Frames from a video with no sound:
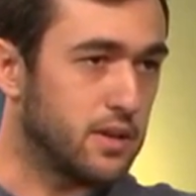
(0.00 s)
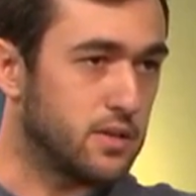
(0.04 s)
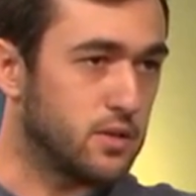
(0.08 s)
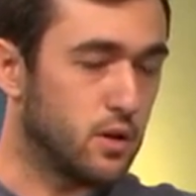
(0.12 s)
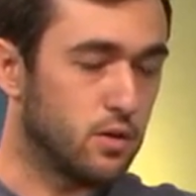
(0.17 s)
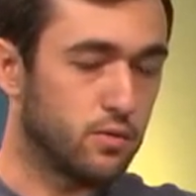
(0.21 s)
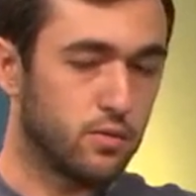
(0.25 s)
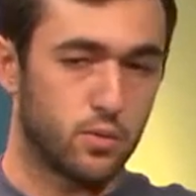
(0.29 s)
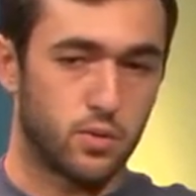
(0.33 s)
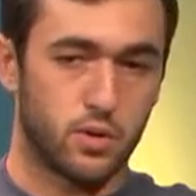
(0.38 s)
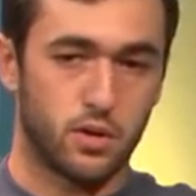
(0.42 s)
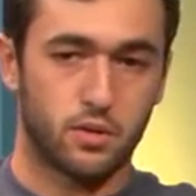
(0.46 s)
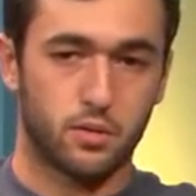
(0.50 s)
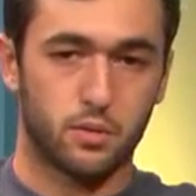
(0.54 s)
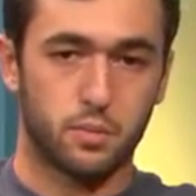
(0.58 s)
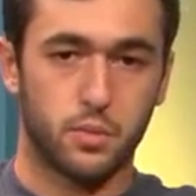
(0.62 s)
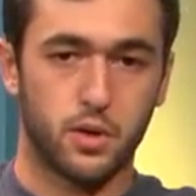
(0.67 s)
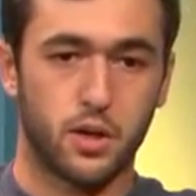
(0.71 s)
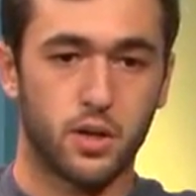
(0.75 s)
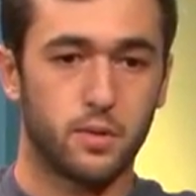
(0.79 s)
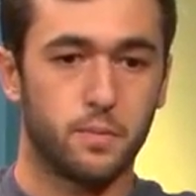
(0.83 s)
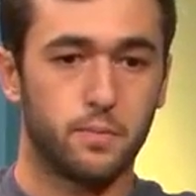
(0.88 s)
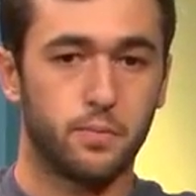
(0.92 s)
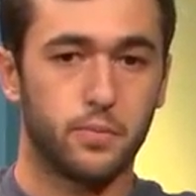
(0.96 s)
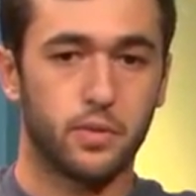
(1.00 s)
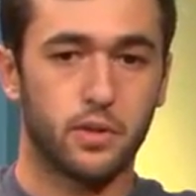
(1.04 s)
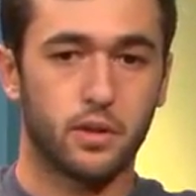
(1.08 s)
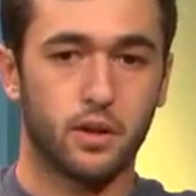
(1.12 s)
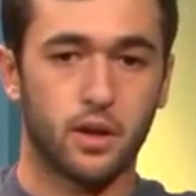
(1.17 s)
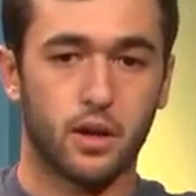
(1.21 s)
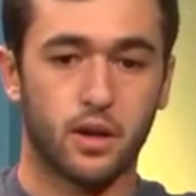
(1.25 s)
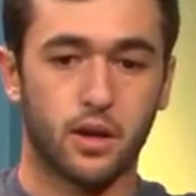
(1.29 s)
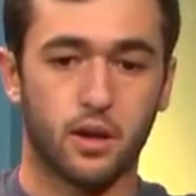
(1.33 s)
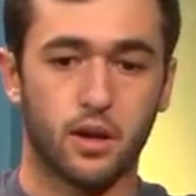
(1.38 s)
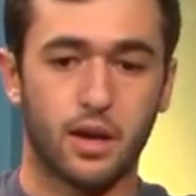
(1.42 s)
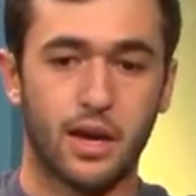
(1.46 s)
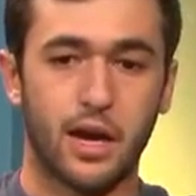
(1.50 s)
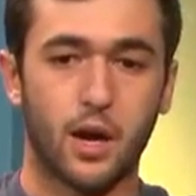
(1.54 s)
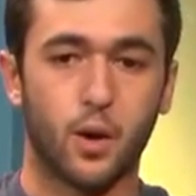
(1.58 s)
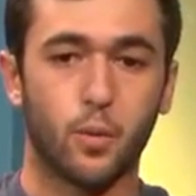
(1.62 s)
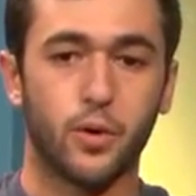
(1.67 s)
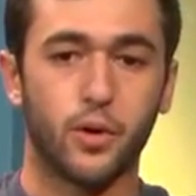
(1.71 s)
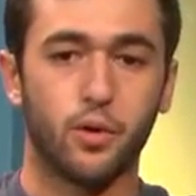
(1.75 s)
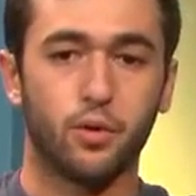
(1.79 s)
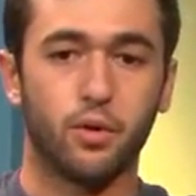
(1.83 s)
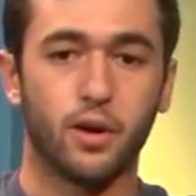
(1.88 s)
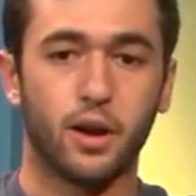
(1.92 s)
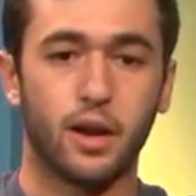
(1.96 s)
It's over with, but uh, how
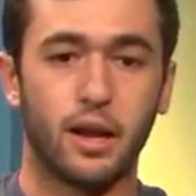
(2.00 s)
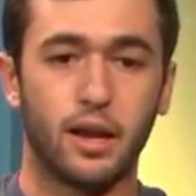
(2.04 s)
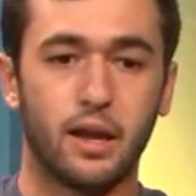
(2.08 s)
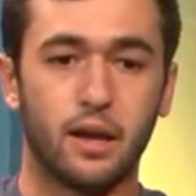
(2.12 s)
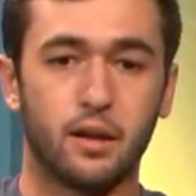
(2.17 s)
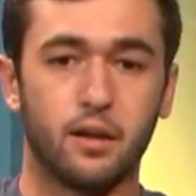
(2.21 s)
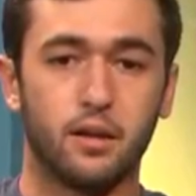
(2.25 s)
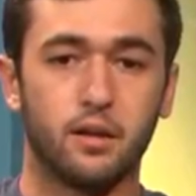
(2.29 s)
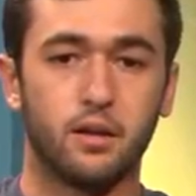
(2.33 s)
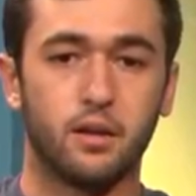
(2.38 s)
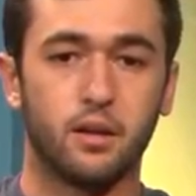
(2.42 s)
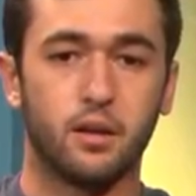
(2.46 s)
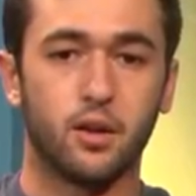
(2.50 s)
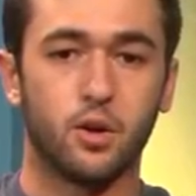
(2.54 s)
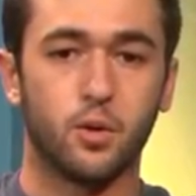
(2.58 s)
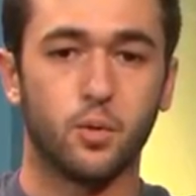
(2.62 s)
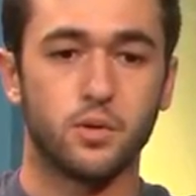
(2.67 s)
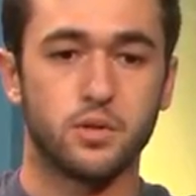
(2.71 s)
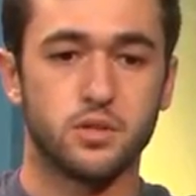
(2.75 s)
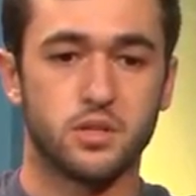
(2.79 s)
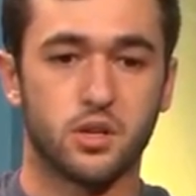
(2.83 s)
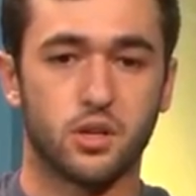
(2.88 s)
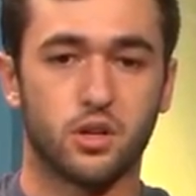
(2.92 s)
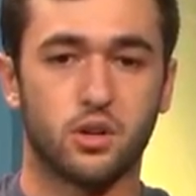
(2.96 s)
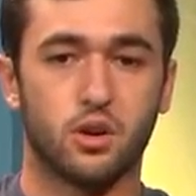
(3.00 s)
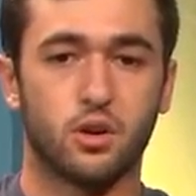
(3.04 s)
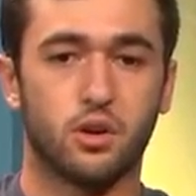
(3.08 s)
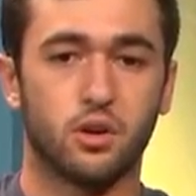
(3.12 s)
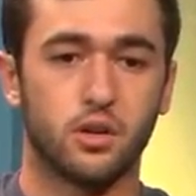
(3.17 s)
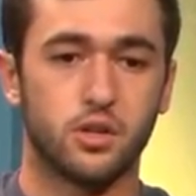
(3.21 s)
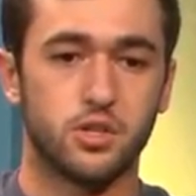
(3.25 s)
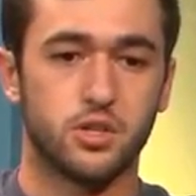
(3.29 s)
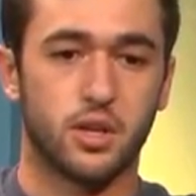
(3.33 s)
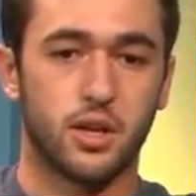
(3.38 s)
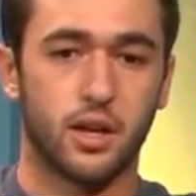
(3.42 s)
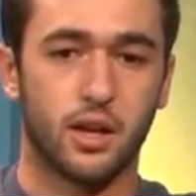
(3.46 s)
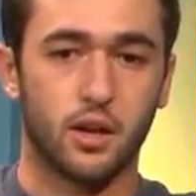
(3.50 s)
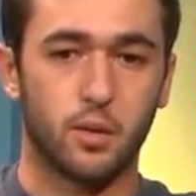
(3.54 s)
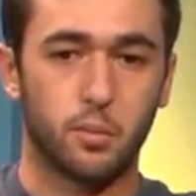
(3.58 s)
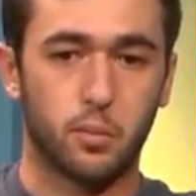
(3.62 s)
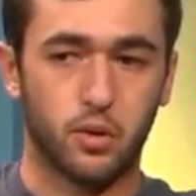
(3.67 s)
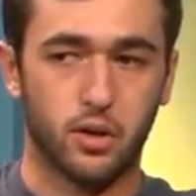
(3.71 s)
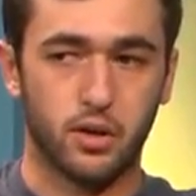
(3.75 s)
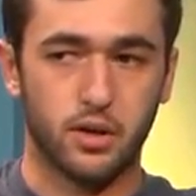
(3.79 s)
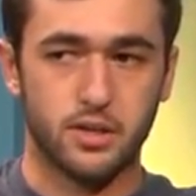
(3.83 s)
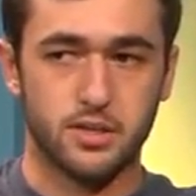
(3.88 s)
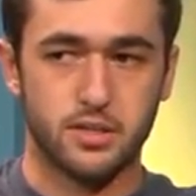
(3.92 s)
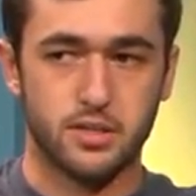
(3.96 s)
we ran, you know, was encouraging at a
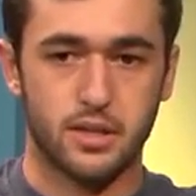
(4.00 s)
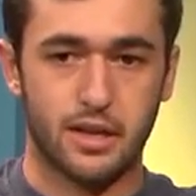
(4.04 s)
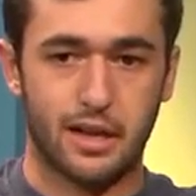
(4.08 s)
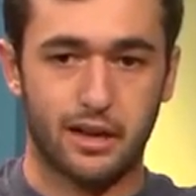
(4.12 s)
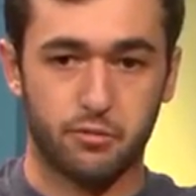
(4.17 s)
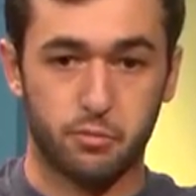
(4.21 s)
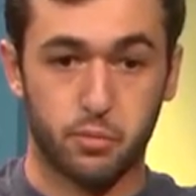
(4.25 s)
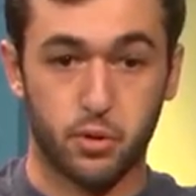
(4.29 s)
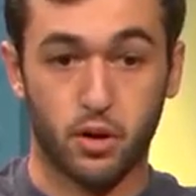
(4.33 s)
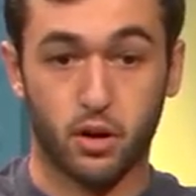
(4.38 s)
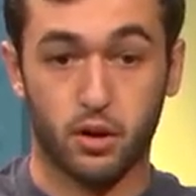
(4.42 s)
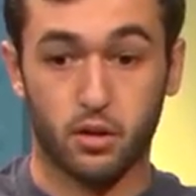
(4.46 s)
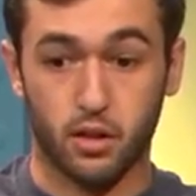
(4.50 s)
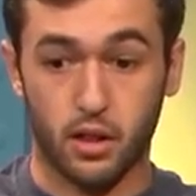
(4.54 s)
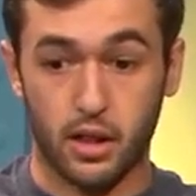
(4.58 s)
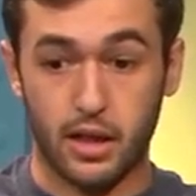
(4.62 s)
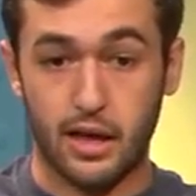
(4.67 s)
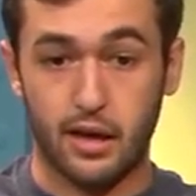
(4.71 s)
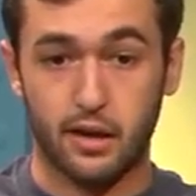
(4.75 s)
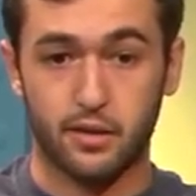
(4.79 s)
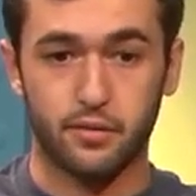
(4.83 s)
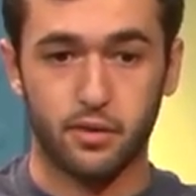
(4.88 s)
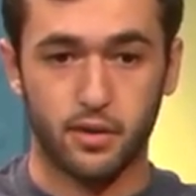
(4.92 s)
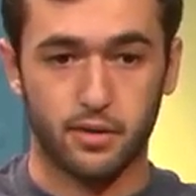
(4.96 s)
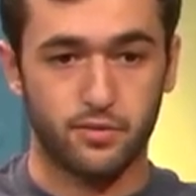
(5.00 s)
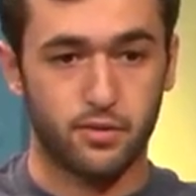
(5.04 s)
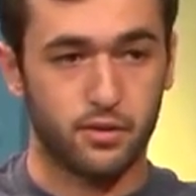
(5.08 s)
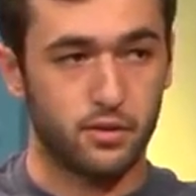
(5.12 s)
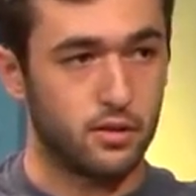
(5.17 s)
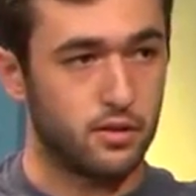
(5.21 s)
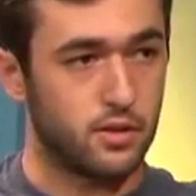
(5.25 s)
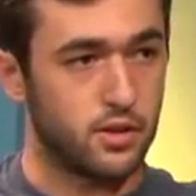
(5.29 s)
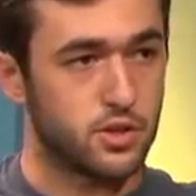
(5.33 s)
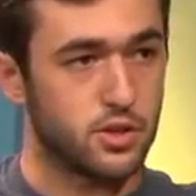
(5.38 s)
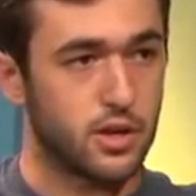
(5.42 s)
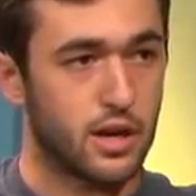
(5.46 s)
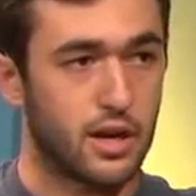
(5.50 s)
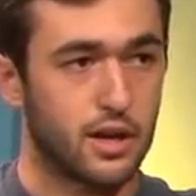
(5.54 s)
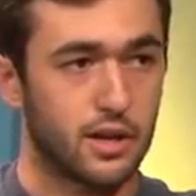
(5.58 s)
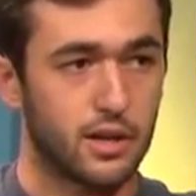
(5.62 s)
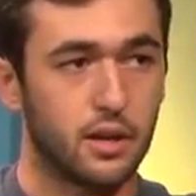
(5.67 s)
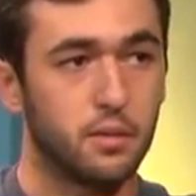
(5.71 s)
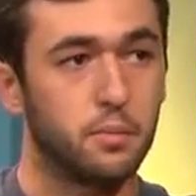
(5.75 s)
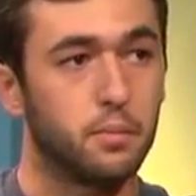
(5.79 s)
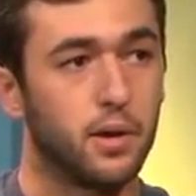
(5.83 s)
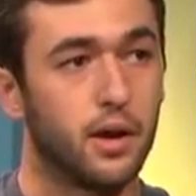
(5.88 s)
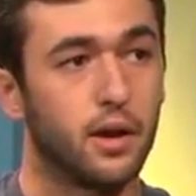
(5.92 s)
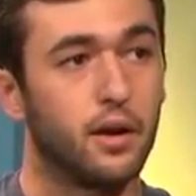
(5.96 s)
place that I put a lot of effort into trying to
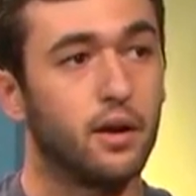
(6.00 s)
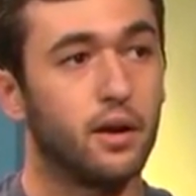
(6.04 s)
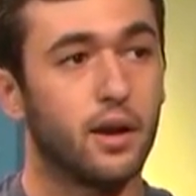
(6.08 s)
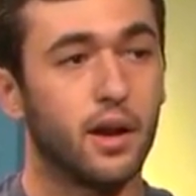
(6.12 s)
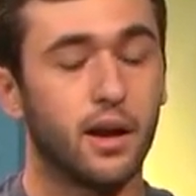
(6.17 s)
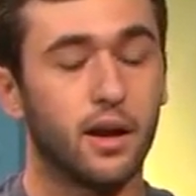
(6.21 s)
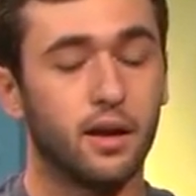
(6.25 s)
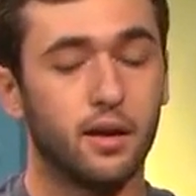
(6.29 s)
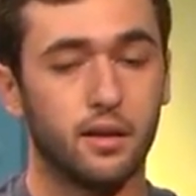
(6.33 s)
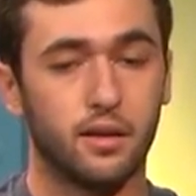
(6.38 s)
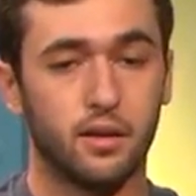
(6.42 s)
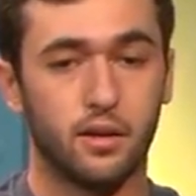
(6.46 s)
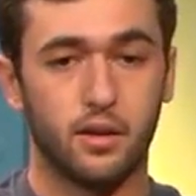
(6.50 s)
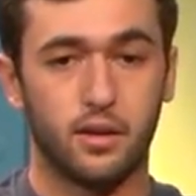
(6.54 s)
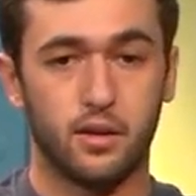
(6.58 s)
get better at,